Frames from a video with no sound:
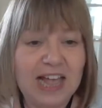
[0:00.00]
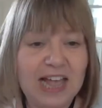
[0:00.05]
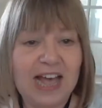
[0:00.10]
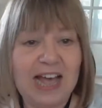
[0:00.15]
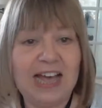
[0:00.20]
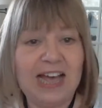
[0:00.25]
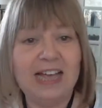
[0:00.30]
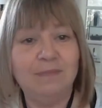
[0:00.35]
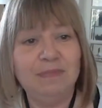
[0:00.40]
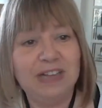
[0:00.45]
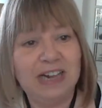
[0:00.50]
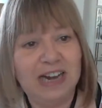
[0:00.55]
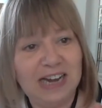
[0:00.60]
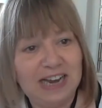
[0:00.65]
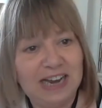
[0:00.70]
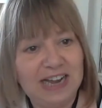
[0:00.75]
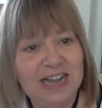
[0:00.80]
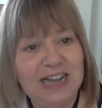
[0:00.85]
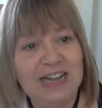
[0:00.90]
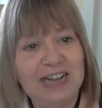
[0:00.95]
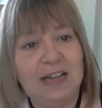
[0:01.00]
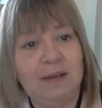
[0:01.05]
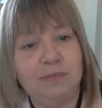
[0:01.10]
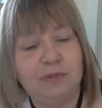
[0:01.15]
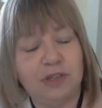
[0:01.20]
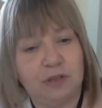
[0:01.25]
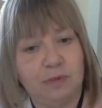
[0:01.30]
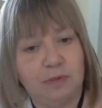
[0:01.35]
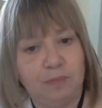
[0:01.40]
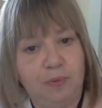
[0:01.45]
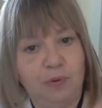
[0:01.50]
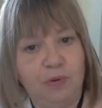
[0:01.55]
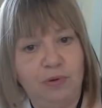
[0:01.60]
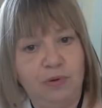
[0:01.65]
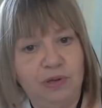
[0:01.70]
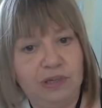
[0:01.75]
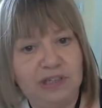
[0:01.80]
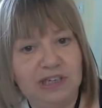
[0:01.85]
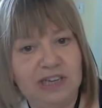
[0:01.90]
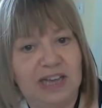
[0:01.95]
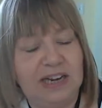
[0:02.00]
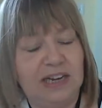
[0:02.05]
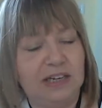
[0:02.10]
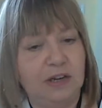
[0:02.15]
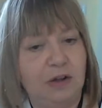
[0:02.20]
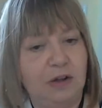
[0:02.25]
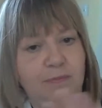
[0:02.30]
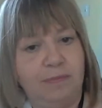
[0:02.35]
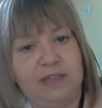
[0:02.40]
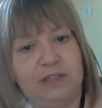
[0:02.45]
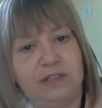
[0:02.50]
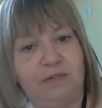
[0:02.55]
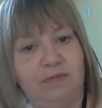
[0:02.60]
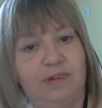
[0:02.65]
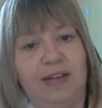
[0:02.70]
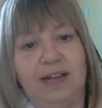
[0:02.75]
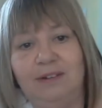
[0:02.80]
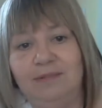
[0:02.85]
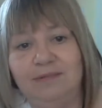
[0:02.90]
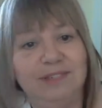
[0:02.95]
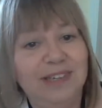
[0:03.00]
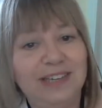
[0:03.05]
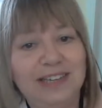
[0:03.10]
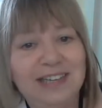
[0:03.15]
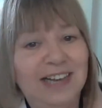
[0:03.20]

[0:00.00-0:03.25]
I'm clear, I'm to the point, and I don't mess around.